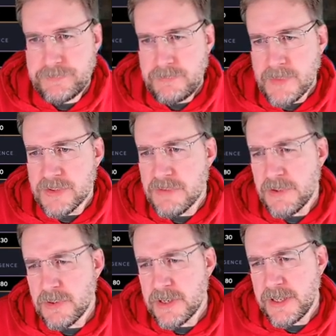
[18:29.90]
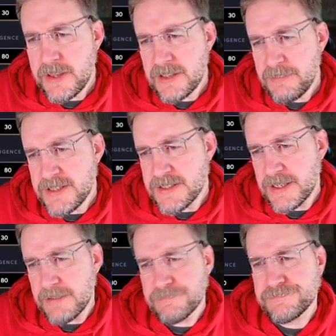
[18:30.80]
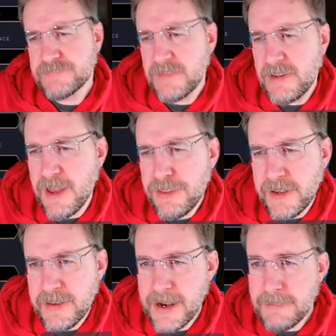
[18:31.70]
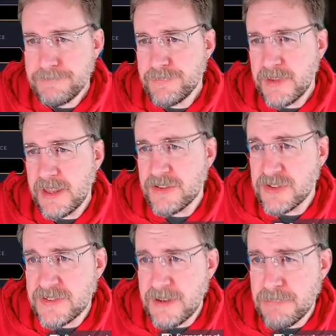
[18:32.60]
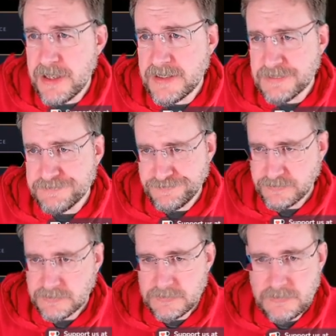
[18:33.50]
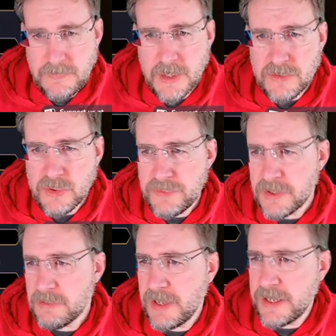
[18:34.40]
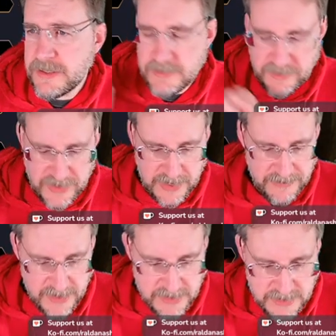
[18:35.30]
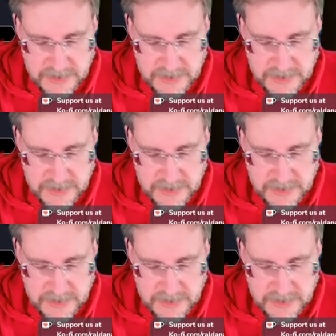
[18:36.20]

So if you look in here, there's basically nothing in there. They're just templates. So if you create steadfast,